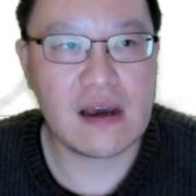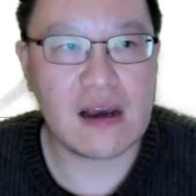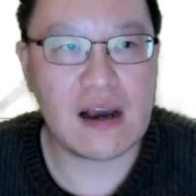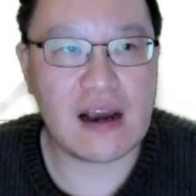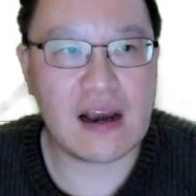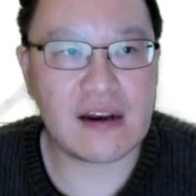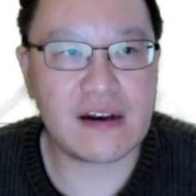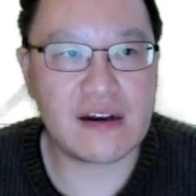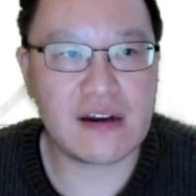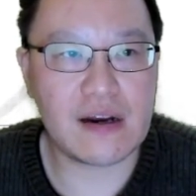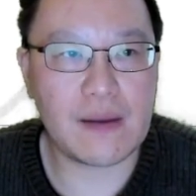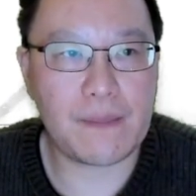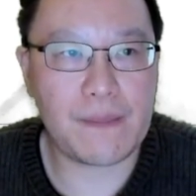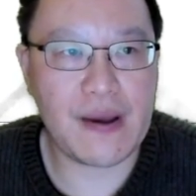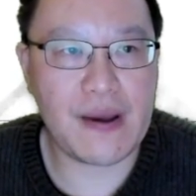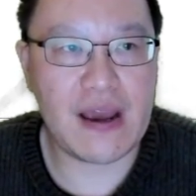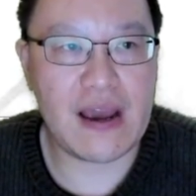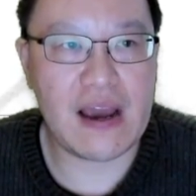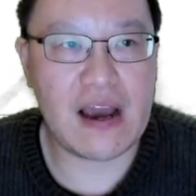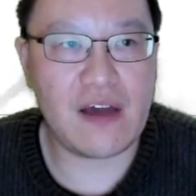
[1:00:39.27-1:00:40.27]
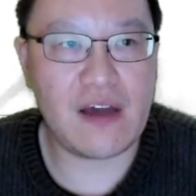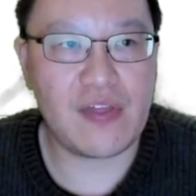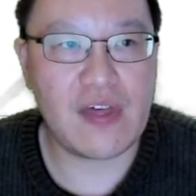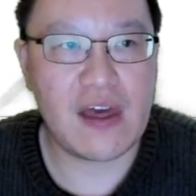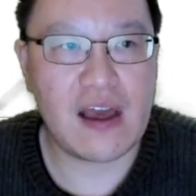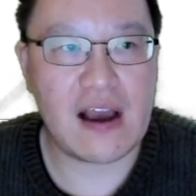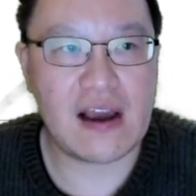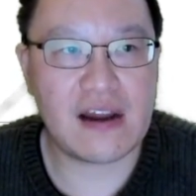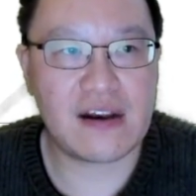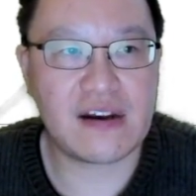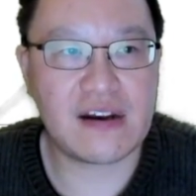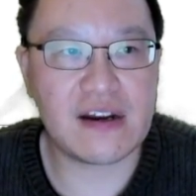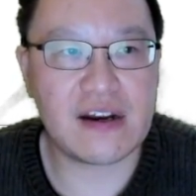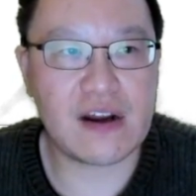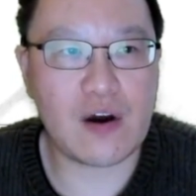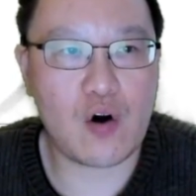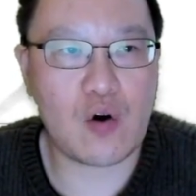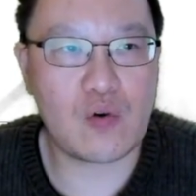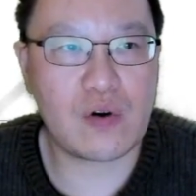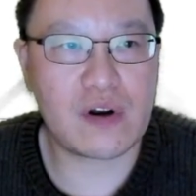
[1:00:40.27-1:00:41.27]
I see the path, I see
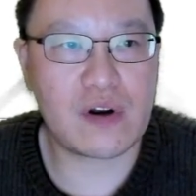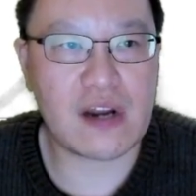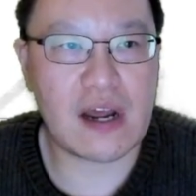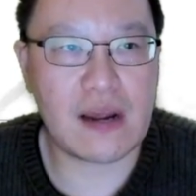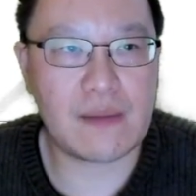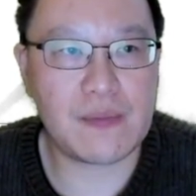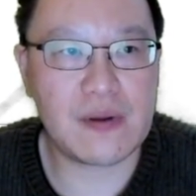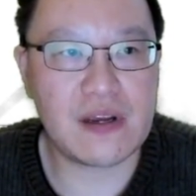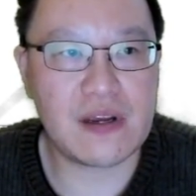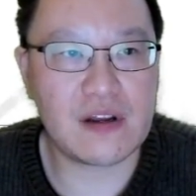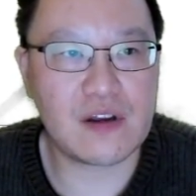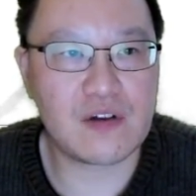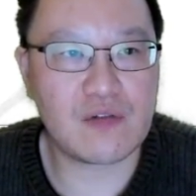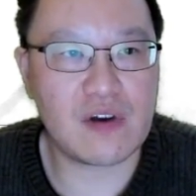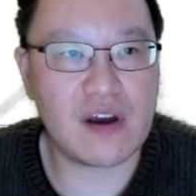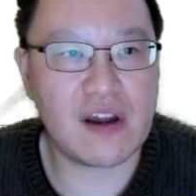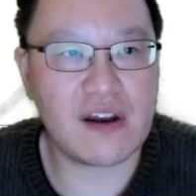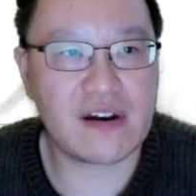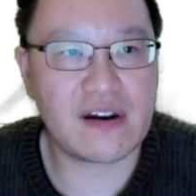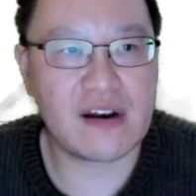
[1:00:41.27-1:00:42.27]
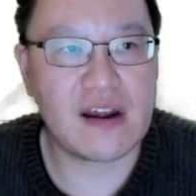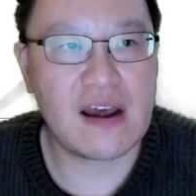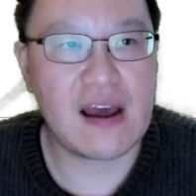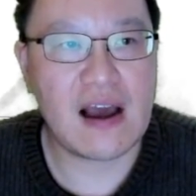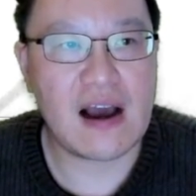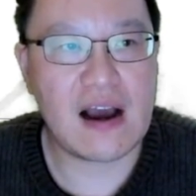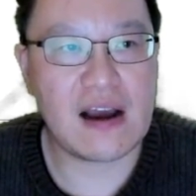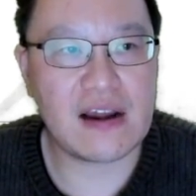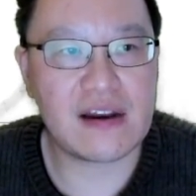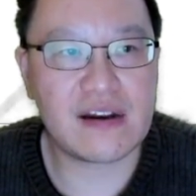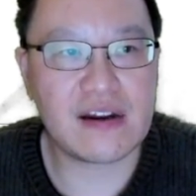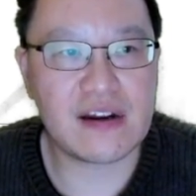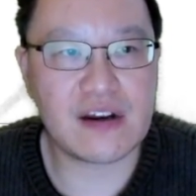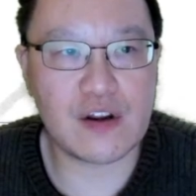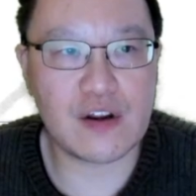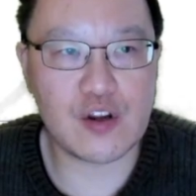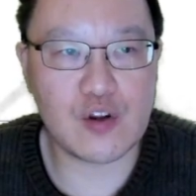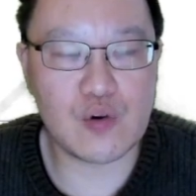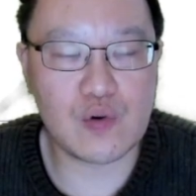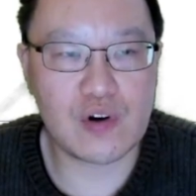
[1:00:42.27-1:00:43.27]
the host IP address, I see the
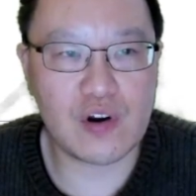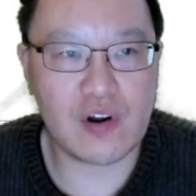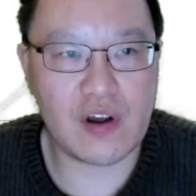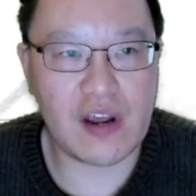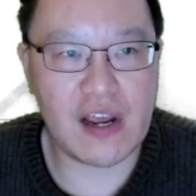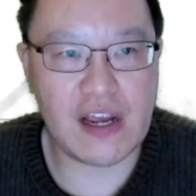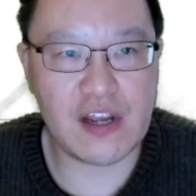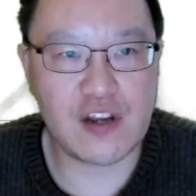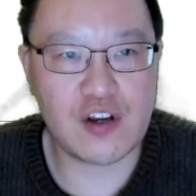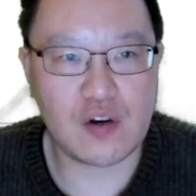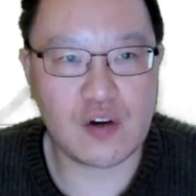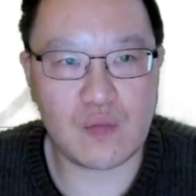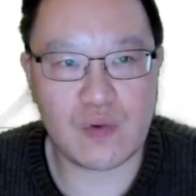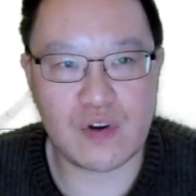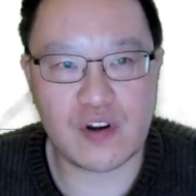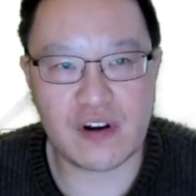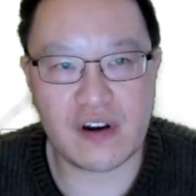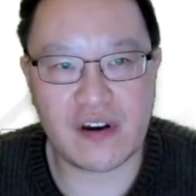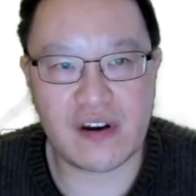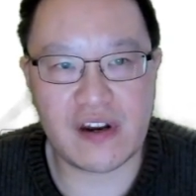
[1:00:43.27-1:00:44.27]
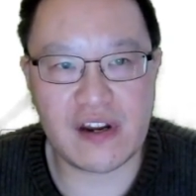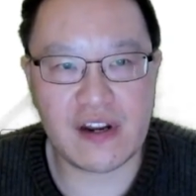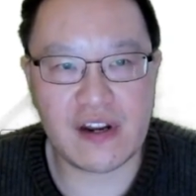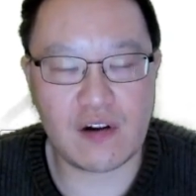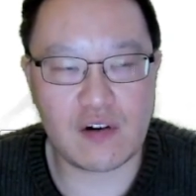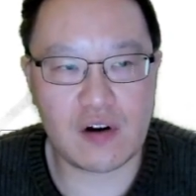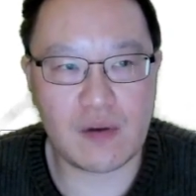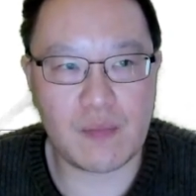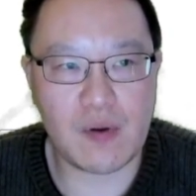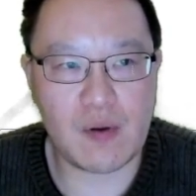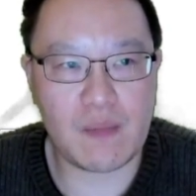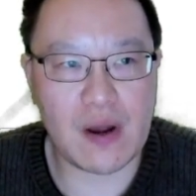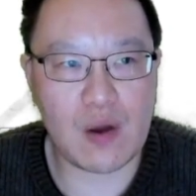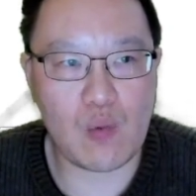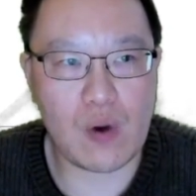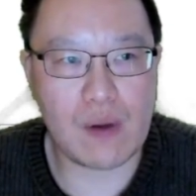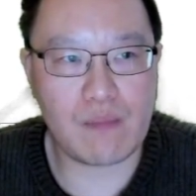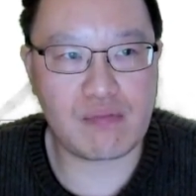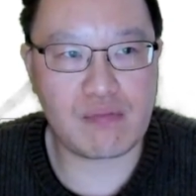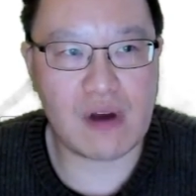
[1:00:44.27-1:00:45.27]
user agent, which is details about my
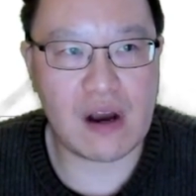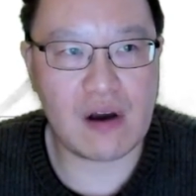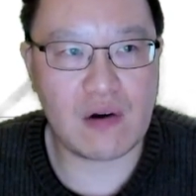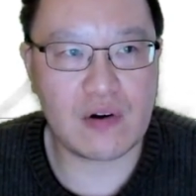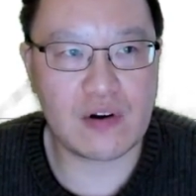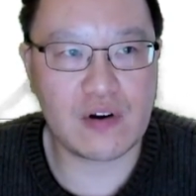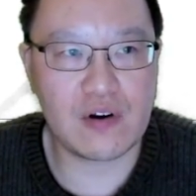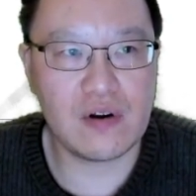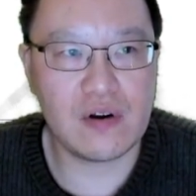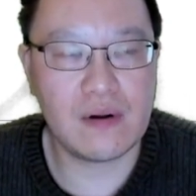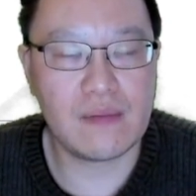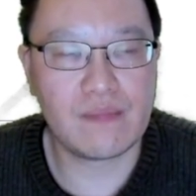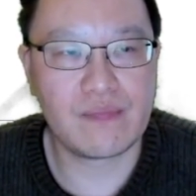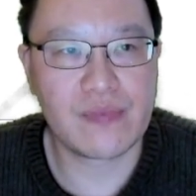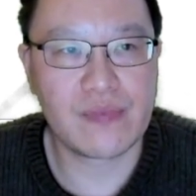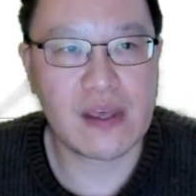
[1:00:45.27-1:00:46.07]
web browser.